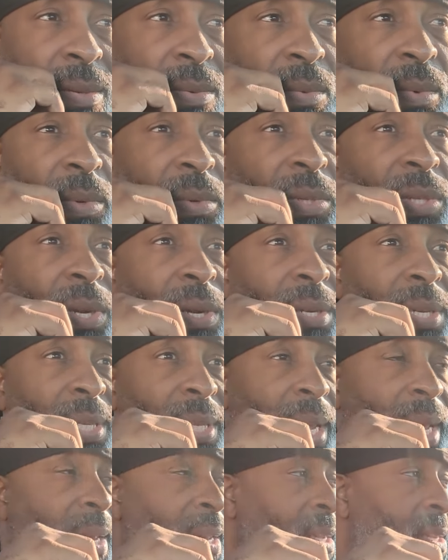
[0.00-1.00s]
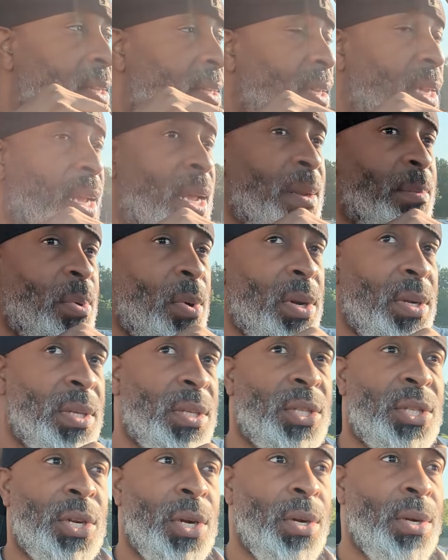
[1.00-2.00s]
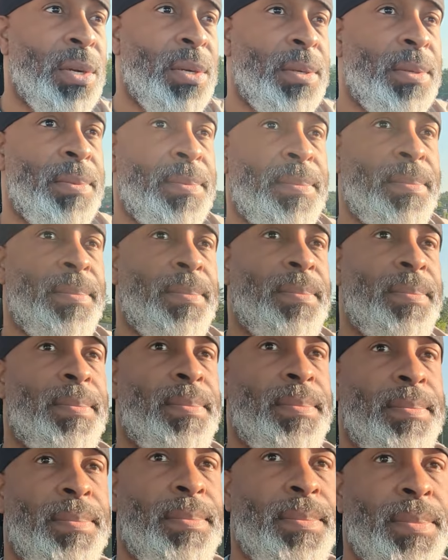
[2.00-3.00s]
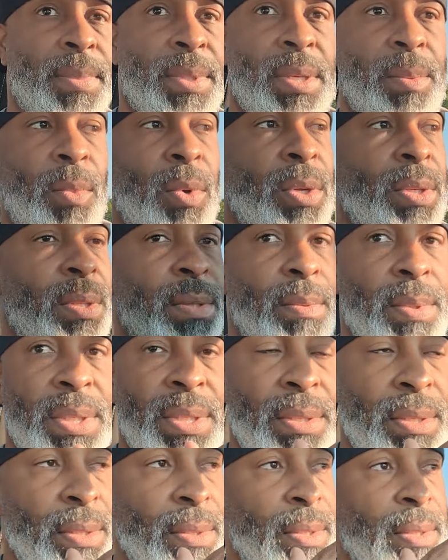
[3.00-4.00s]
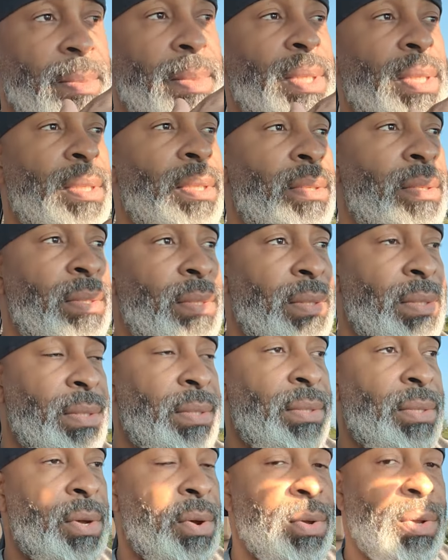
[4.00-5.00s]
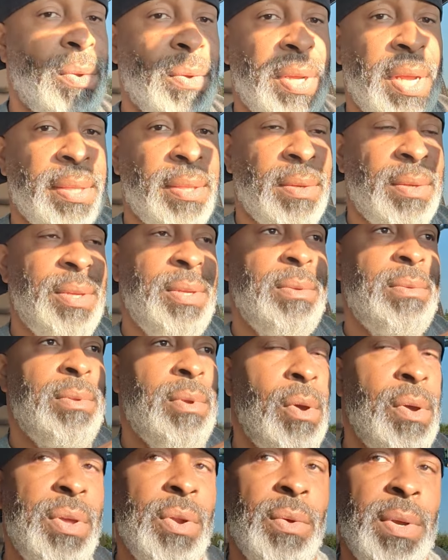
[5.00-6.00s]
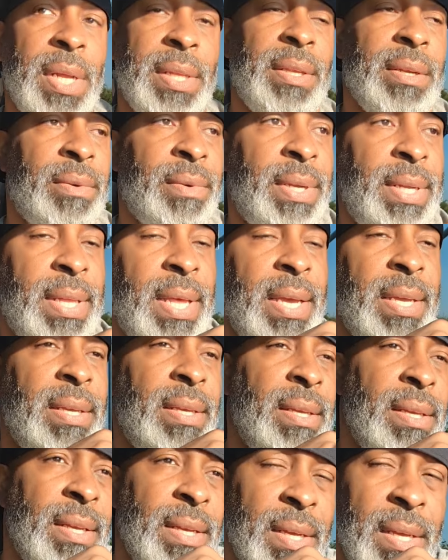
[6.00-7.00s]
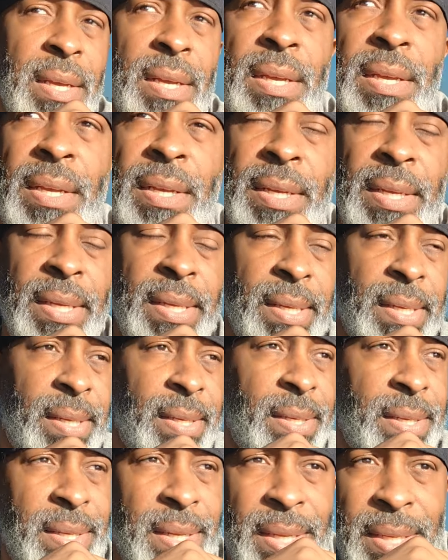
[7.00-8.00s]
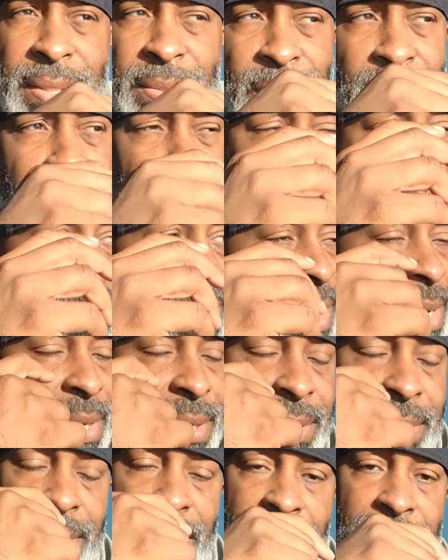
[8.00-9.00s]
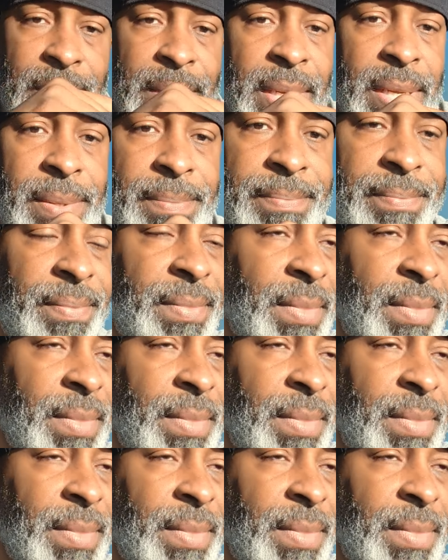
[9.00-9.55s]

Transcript: we were starting to date, and I brought a shirt. Hey, come on, dude, what are you doing? You know you don't got the green light. That's why, man.